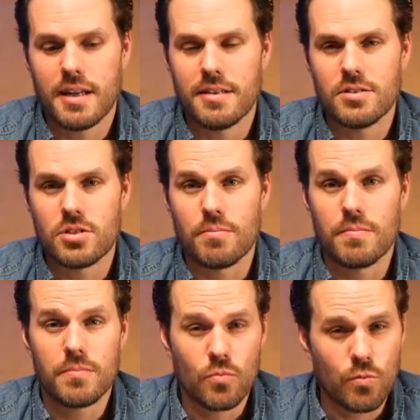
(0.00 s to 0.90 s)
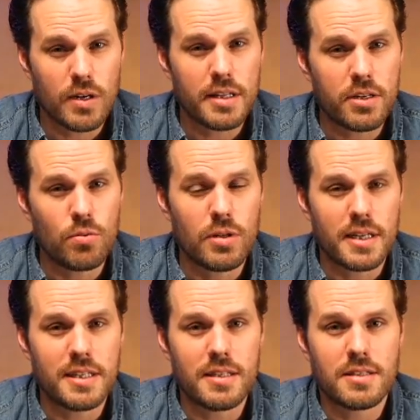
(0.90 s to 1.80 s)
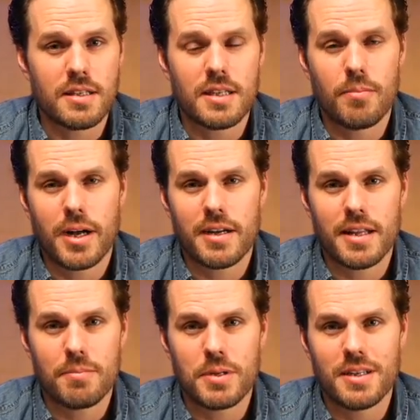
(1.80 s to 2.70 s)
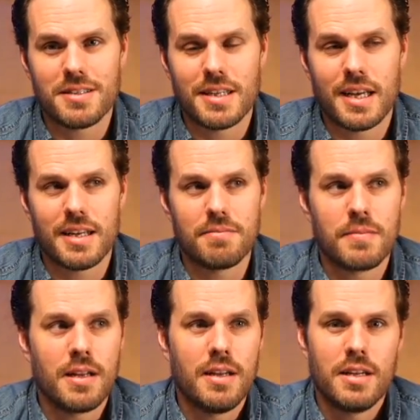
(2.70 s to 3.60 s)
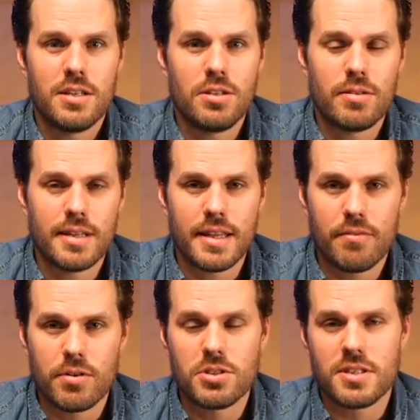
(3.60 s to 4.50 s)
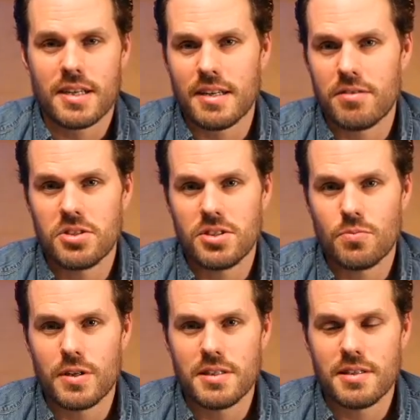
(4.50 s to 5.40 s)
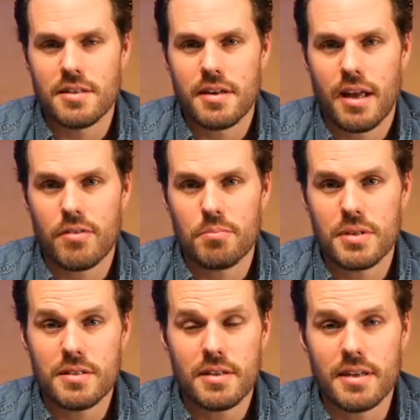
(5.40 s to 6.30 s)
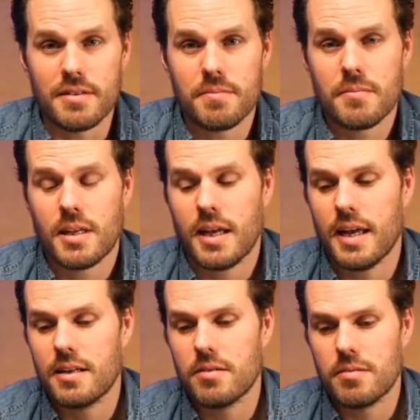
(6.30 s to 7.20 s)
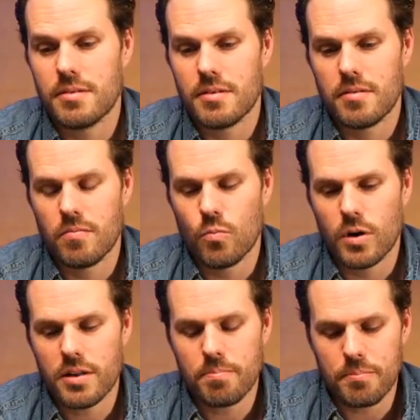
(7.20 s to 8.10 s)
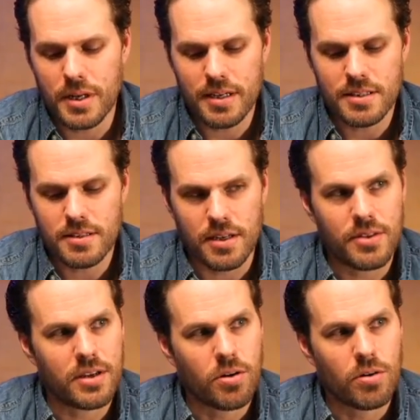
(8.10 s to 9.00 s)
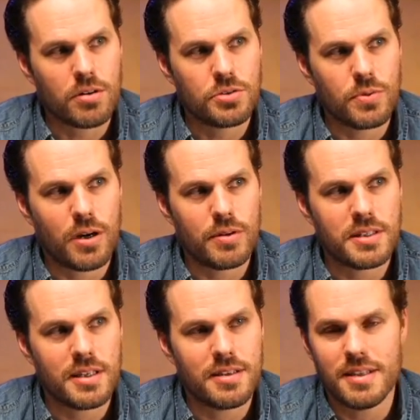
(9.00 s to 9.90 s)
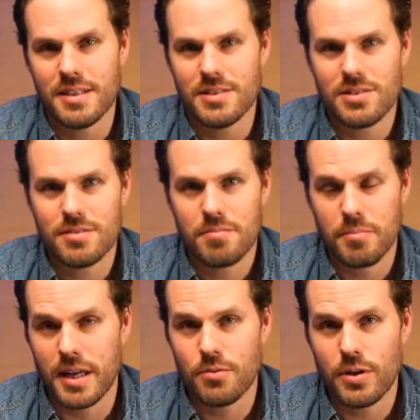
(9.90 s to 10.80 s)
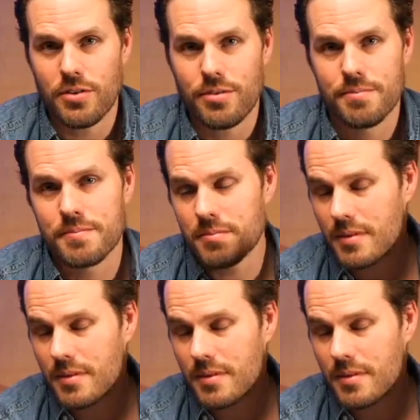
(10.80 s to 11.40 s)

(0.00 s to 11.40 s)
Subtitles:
And some really cool ideas can come out of that because, again, you can leverage technologies in ways that haven't been done. And one of the biggest, I think, hurdles we always hit is bandwidth.